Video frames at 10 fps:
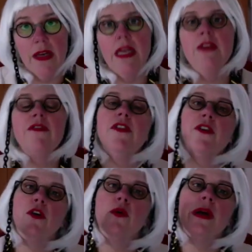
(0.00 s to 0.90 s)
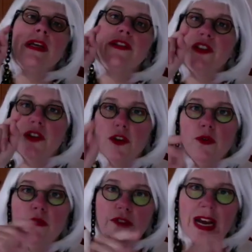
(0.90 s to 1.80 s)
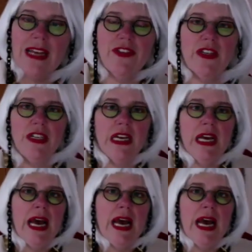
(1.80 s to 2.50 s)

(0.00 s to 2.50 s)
even though it's a new facet.